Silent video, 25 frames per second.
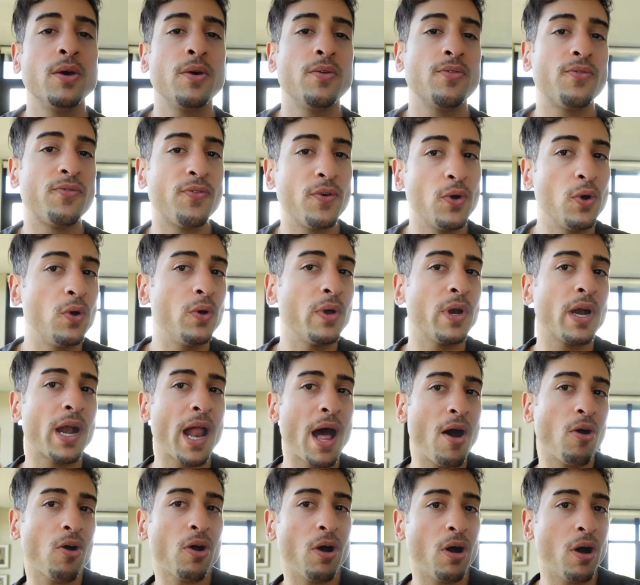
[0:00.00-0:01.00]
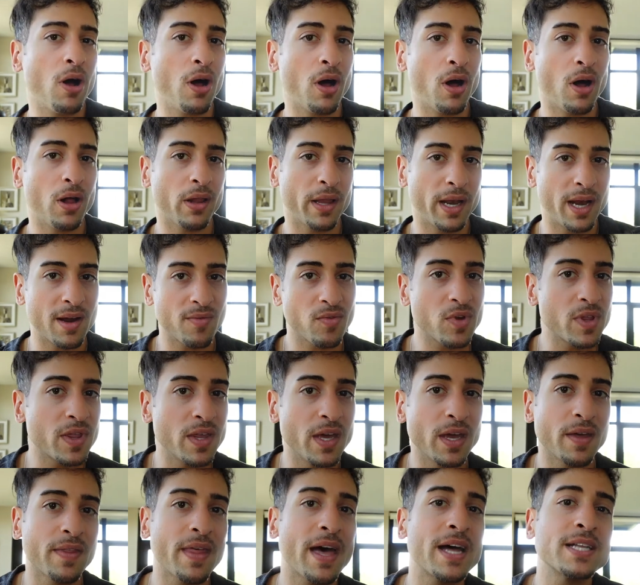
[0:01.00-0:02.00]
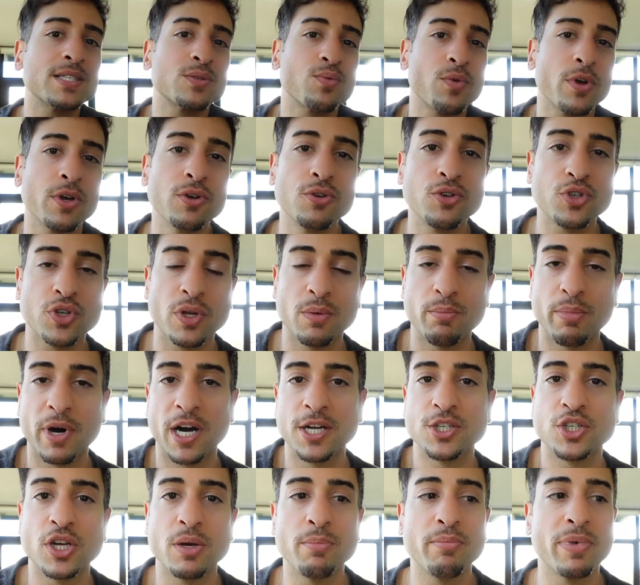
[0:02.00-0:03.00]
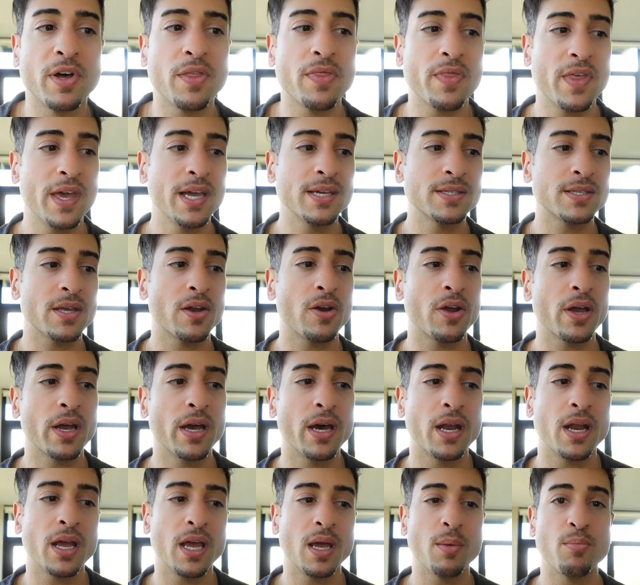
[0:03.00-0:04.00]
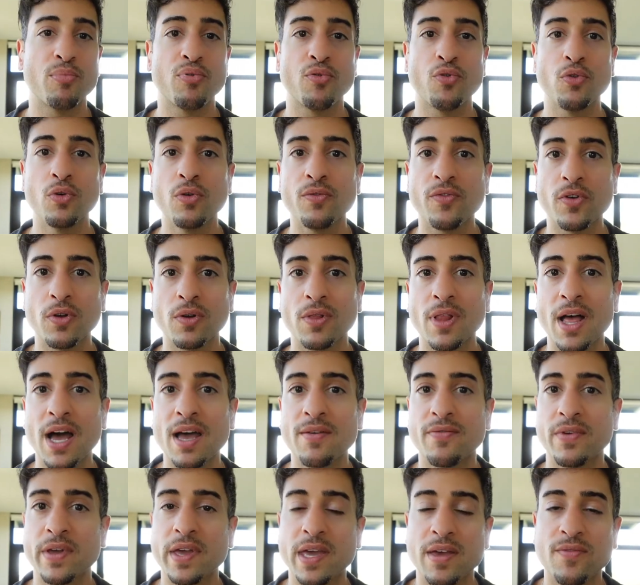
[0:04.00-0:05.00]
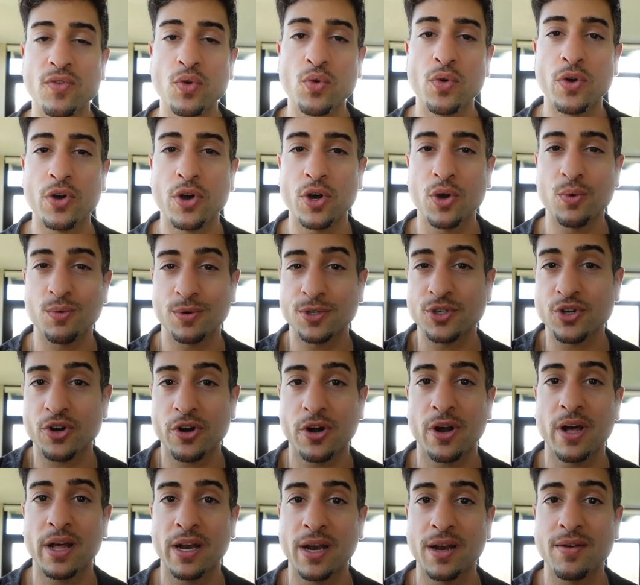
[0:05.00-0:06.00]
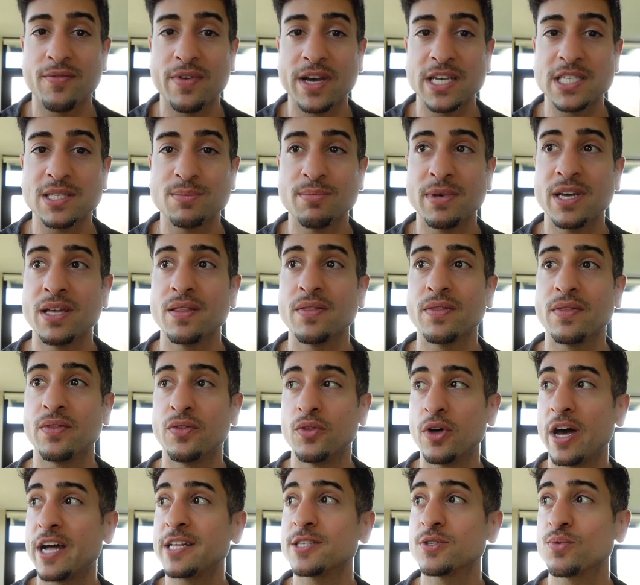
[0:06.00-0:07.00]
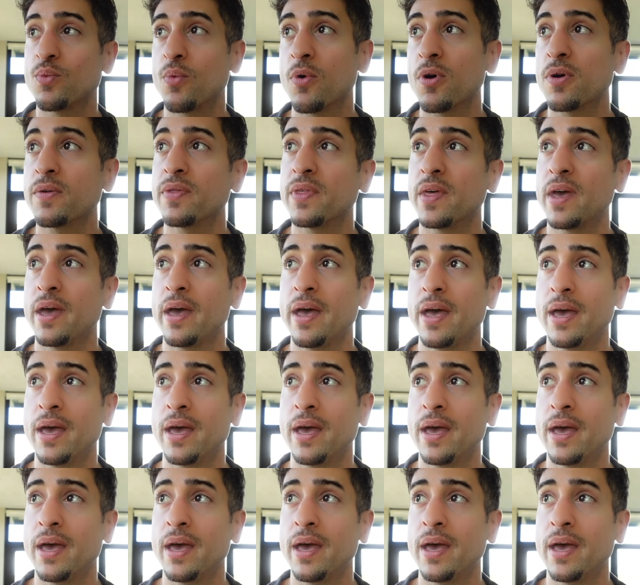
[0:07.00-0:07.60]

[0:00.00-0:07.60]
Food and alcohol and everything, that's where you should budget. But things that are gonna improve your life and give you a good return on investment, that's worth it.